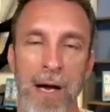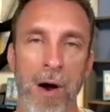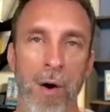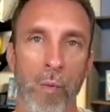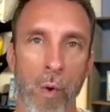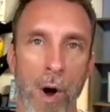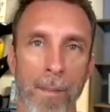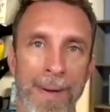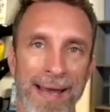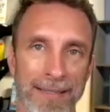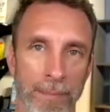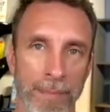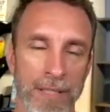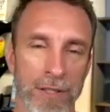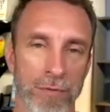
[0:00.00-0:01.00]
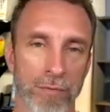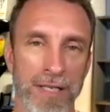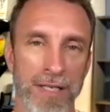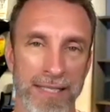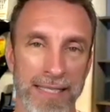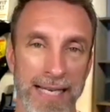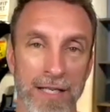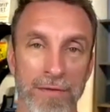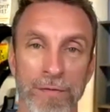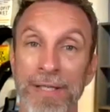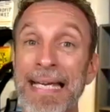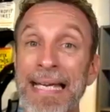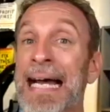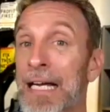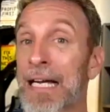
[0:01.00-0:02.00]
what makes a business run
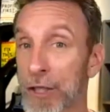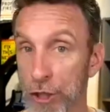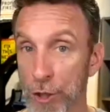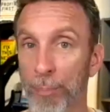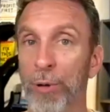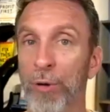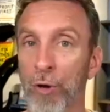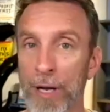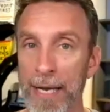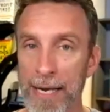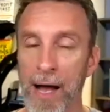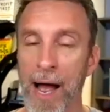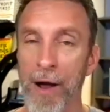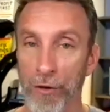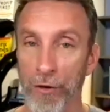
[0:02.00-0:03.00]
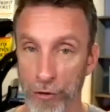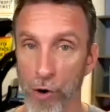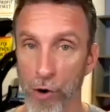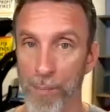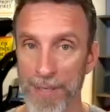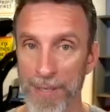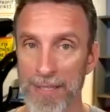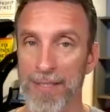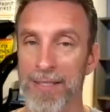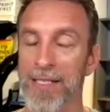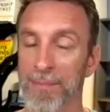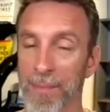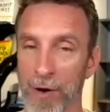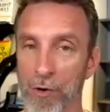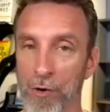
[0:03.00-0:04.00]
successfully, deploy it. I also own businesses,
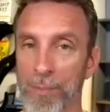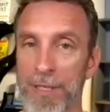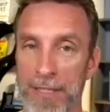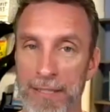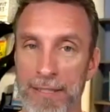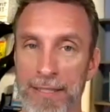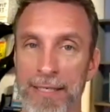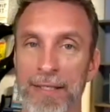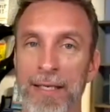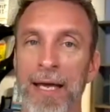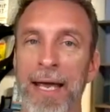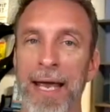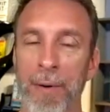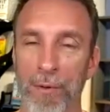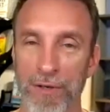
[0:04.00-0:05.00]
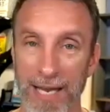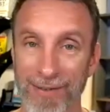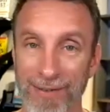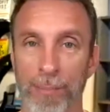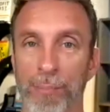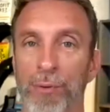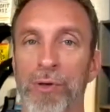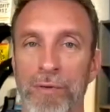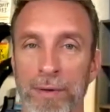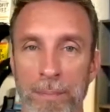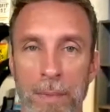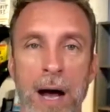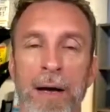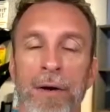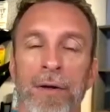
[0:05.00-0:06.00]
my own businesses. Once I have a proven
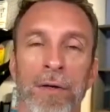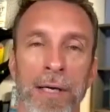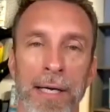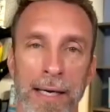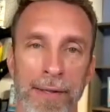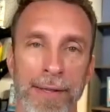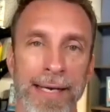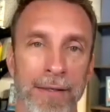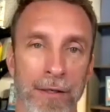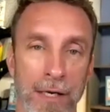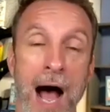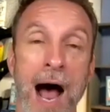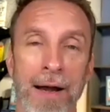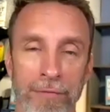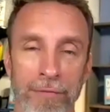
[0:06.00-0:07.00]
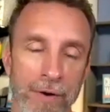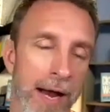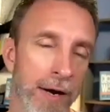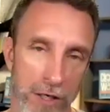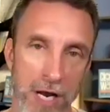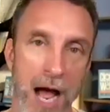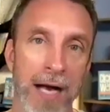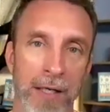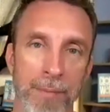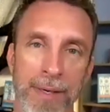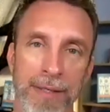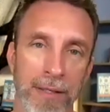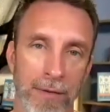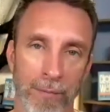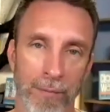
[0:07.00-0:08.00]
model, then codify or
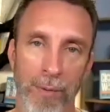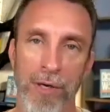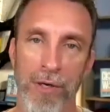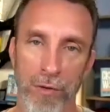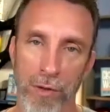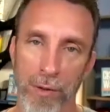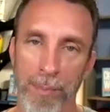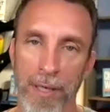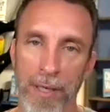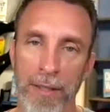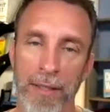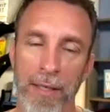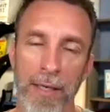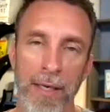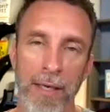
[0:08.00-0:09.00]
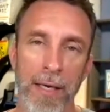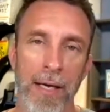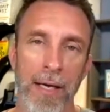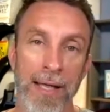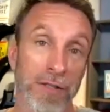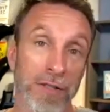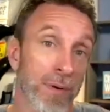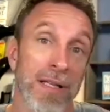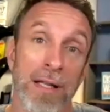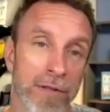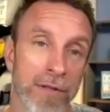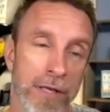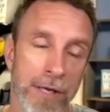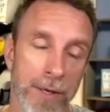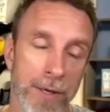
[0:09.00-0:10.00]
document it and put it into a book. That's what I love to
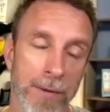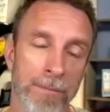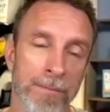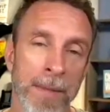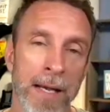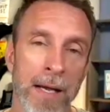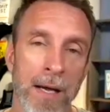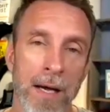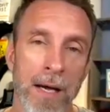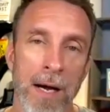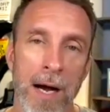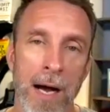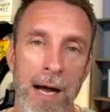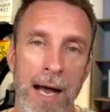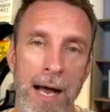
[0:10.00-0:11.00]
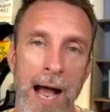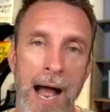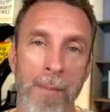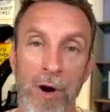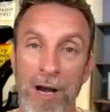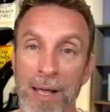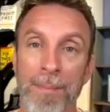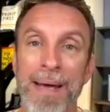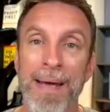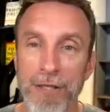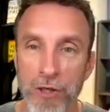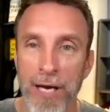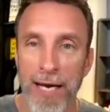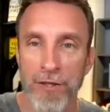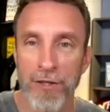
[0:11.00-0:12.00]
do. Uh, I'm on a
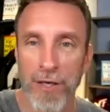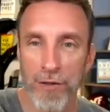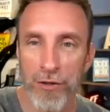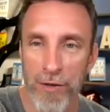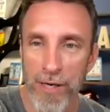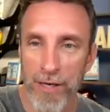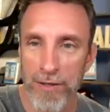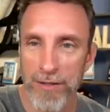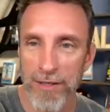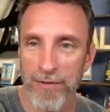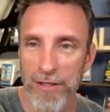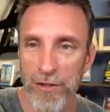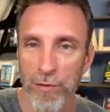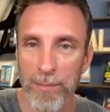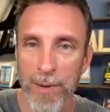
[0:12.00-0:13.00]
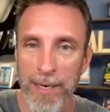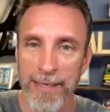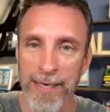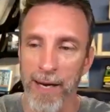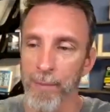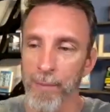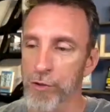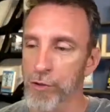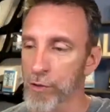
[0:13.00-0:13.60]
mission. Actually, I'll show you, see if I can swing my camera, to